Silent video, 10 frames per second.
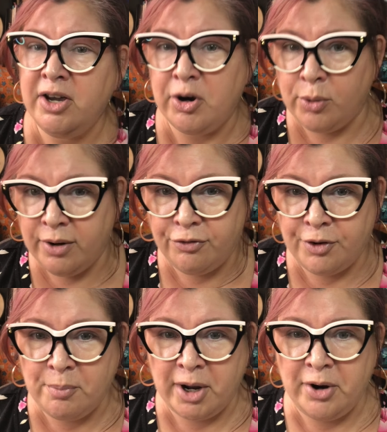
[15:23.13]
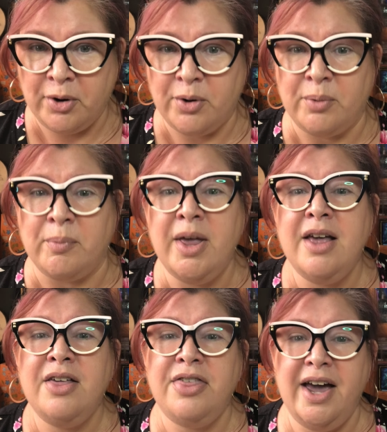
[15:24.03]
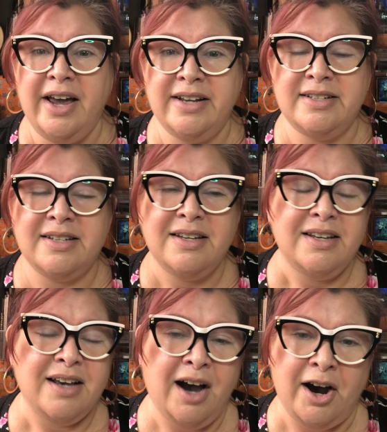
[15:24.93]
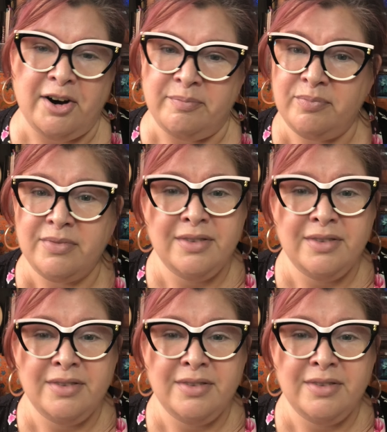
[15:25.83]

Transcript: and going from my home that um,